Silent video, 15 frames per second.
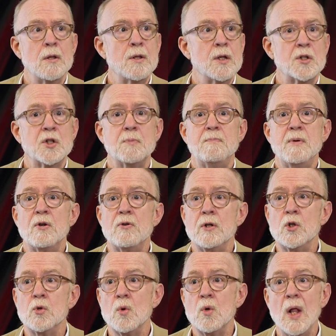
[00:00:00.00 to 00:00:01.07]
the
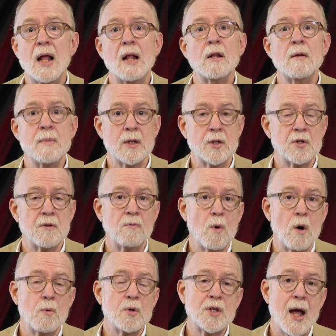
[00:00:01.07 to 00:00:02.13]
spiritual elements of
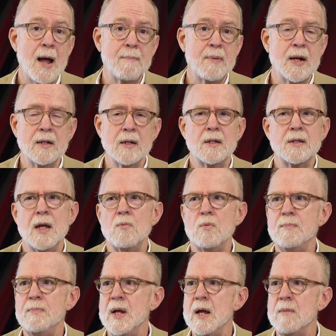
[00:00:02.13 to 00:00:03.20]
what was happening, that they
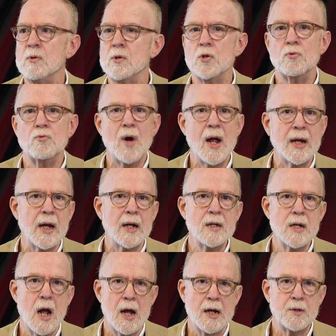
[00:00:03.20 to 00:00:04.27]
would be able to
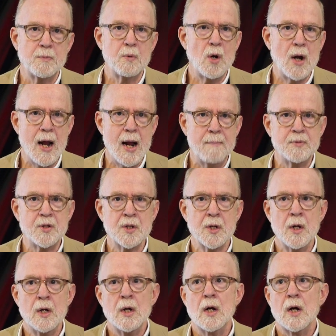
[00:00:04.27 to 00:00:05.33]
recognize perhaps
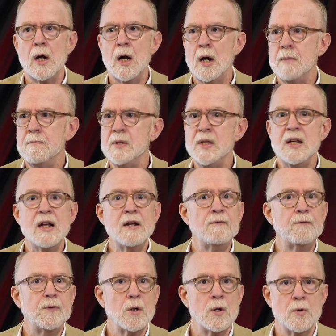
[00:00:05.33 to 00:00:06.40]
um, the
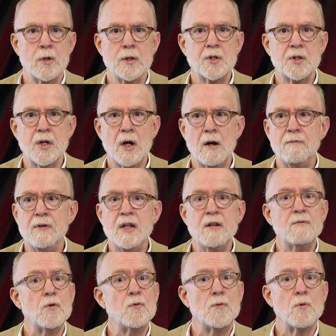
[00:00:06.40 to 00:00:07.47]
influence of
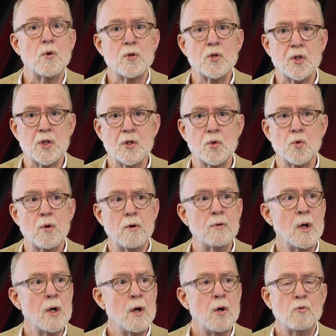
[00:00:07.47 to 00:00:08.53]
evil forces
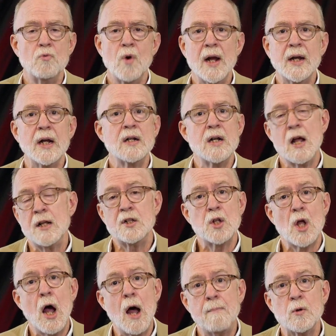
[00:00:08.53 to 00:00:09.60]
or recognize
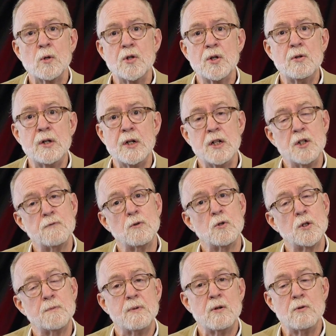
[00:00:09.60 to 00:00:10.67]
opportunities for
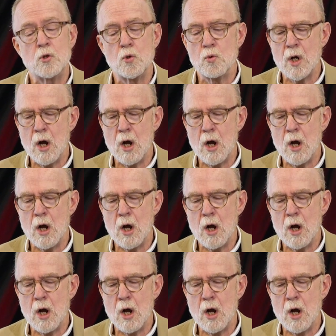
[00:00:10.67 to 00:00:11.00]
spiritual